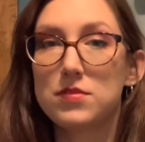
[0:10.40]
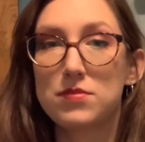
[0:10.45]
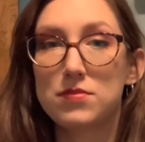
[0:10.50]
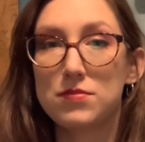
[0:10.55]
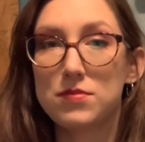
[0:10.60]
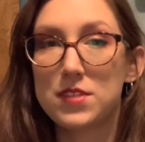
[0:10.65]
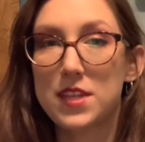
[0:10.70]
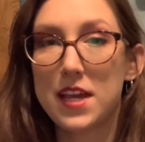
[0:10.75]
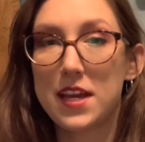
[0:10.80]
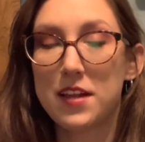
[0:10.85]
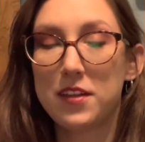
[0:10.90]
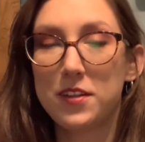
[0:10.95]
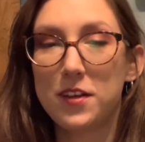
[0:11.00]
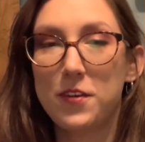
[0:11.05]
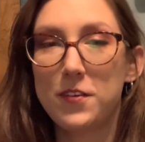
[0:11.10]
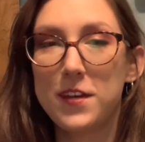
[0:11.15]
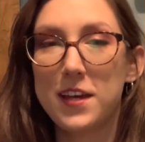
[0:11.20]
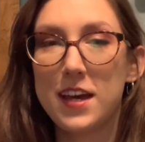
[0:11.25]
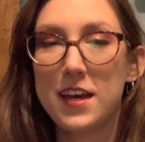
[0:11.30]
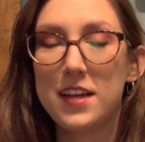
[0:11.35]
say hello
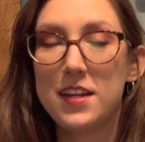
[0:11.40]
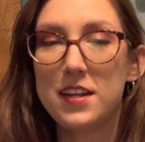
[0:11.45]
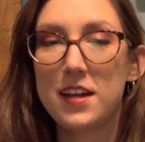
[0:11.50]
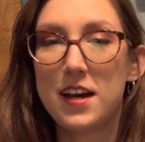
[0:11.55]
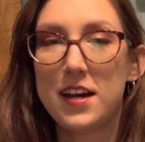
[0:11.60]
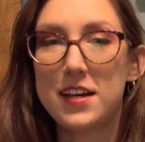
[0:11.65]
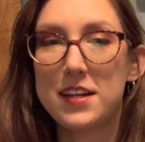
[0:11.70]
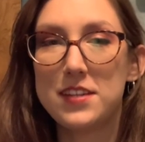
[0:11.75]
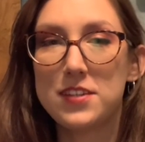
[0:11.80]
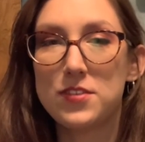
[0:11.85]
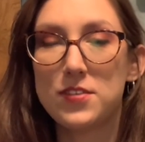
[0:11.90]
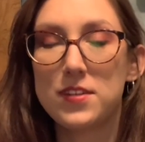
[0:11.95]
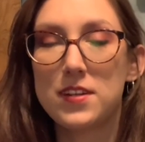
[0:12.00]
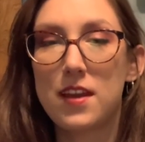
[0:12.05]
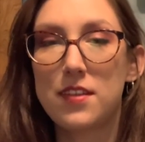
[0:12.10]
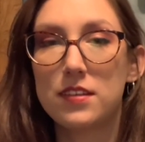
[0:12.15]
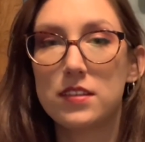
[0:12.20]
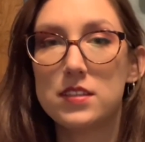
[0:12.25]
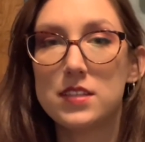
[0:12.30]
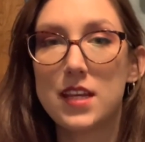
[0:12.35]
again, do
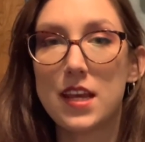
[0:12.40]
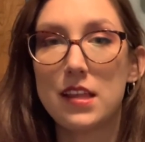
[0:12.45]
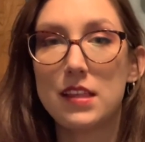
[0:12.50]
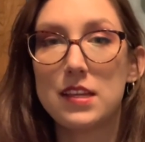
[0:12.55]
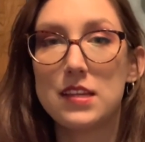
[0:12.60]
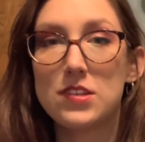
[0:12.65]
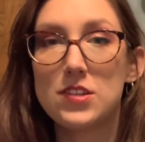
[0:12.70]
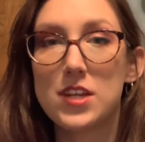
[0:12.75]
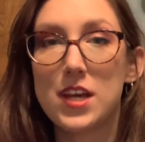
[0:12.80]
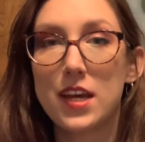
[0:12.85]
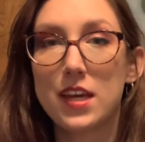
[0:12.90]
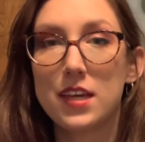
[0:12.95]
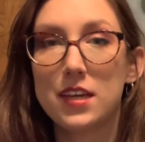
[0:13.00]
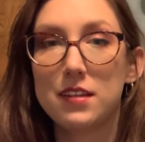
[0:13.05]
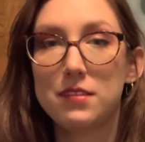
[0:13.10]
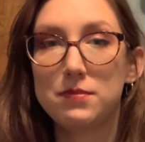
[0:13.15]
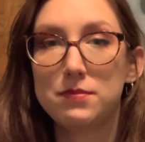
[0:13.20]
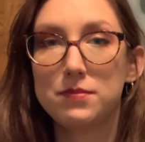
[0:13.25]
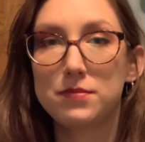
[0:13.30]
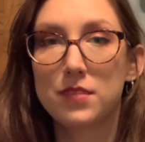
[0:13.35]
another daily check-in.
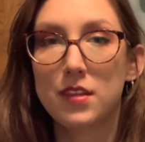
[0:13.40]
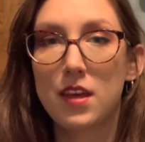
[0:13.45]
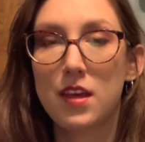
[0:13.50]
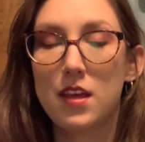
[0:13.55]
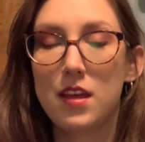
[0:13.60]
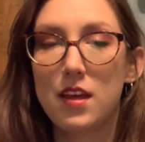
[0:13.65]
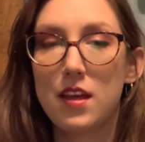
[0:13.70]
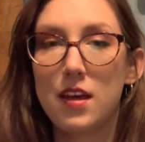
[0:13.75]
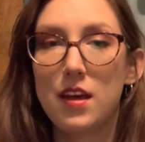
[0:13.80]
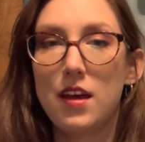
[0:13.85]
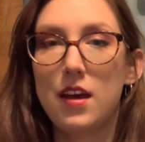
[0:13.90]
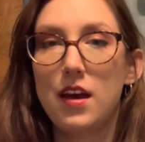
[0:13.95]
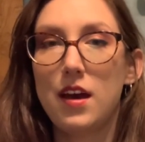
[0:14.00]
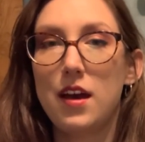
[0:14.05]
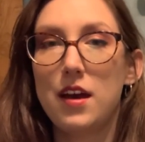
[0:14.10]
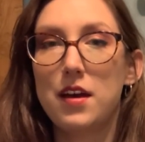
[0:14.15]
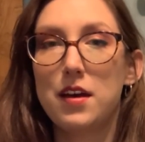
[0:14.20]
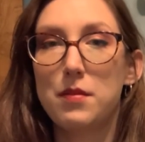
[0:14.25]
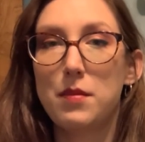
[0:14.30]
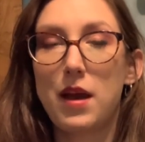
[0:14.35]

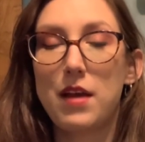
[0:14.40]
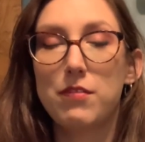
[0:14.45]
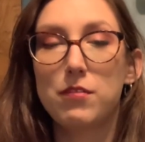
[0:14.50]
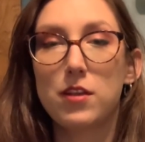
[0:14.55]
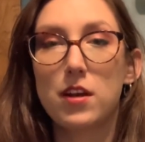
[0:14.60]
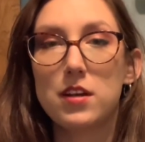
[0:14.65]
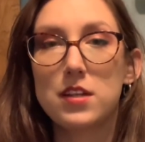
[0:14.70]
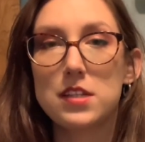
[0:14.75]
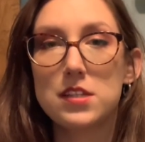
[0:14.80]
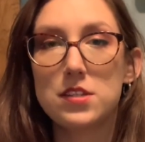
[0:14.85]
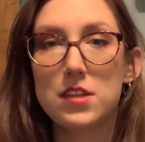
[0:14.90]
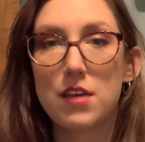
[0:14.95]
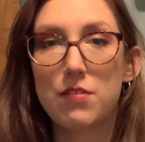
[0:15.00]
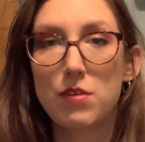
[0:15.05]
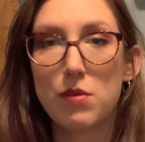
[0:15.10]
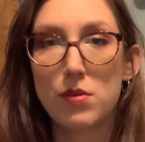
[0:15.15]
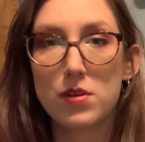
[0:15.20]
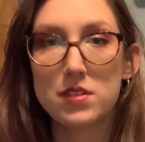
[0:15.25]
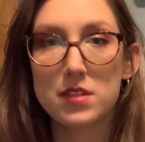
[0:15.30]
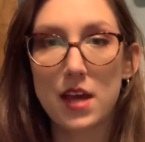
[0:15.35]
I've logged into
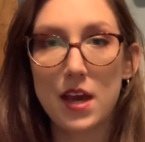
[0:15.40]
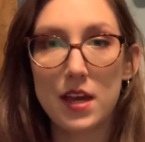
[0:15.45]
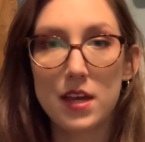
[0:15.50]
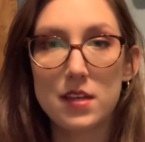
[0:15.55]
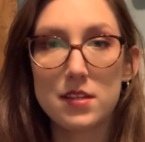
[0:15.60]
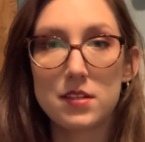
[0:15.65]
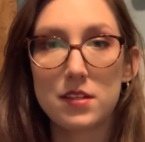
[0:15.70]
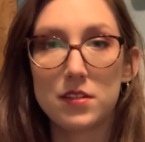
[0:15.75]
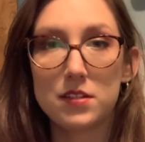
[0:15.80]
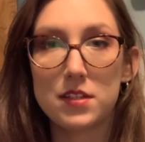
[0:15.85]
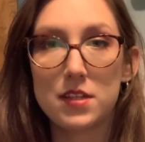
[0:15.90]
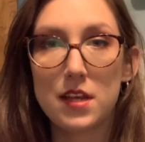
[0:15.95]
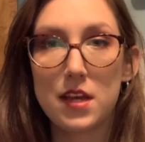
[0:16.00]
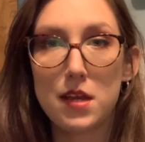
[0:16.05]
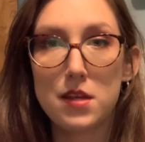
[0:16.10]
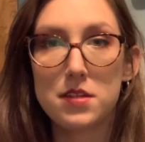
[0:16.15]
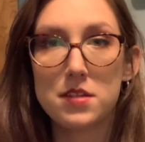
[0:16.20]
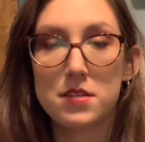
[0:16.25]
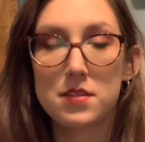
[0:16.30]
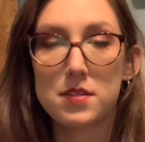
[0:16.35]
everyone's iExcel today
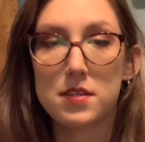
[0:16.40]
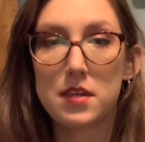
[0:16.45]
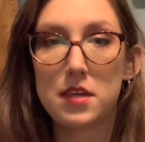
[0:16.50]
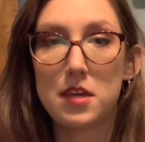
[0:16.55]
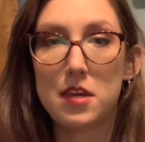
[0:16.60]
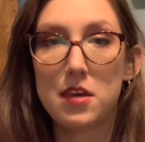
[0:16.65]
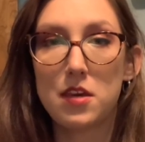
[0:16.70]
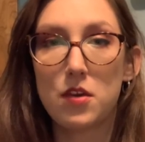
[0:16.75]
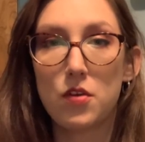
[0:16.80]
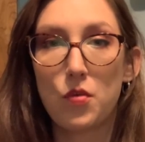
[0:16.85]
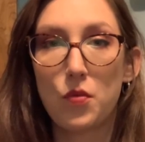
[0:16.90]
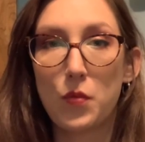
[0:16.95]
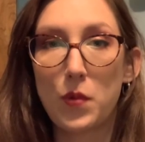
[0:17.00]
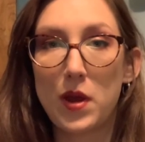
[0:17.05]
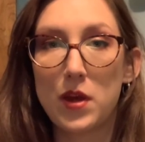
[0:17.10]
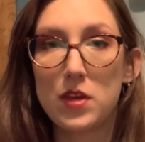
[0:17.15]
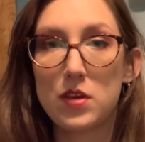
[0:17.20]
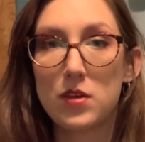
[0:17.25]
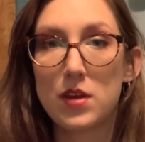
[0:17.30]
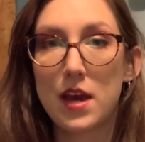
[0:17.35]
to see where
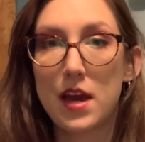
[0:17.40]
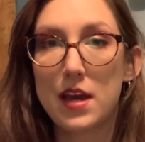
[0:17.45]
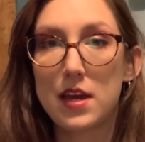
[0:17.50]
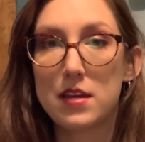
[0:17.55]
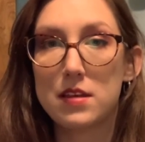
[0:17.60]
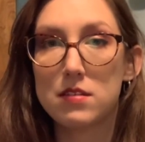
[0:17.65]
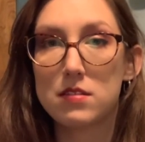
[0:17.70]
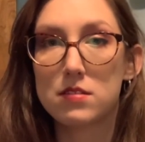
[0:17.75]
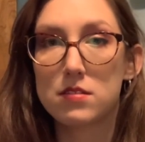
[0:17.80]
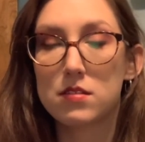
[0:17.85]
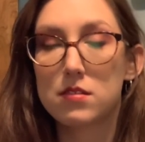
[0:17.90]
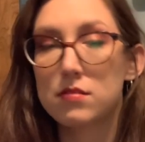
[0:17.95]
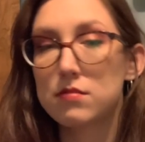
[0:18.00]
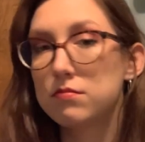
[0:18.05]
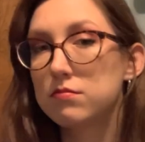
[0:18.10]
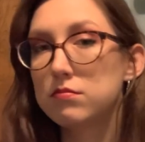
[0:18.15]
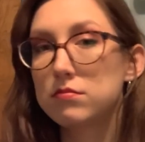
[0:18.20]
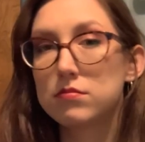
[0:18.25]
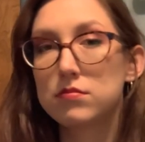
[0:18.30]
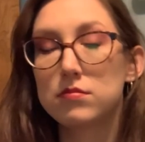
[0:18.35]
you guys
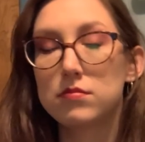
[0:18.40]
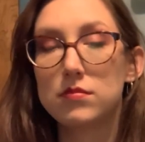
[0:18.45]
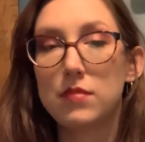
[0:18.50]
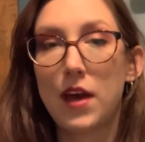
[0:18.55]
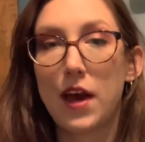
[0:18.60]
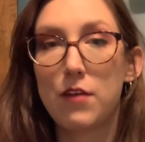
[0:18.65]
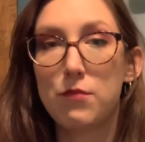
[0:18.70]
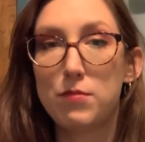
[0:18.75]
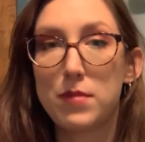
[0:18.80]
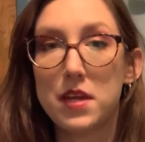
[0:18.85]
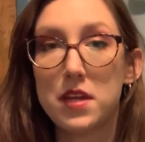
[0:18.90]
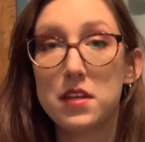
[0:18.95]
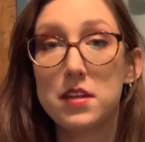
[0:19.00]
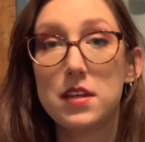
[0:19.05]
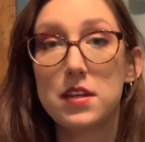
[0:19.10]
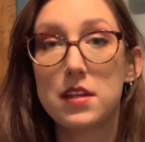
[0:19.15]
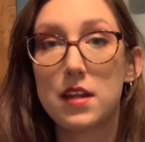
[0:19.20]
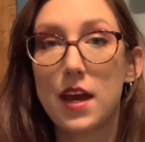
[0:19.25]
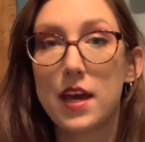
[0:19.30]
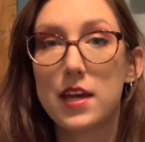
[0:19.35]
have been
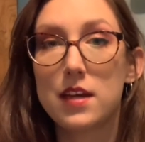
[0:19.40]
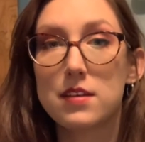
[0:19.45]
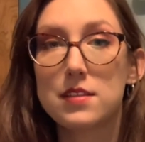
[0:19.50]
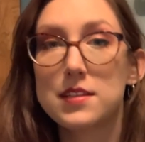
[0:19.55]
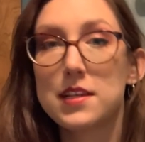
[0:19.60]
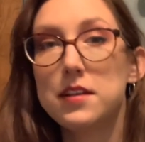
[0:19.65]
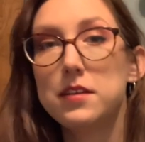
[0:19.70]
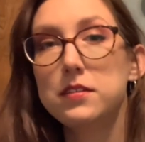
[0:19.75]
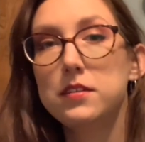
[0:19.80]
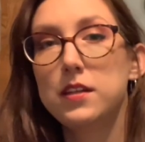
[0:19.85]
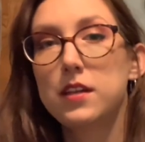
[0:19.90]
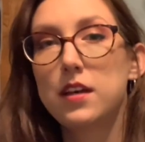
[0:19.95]
in iExcel.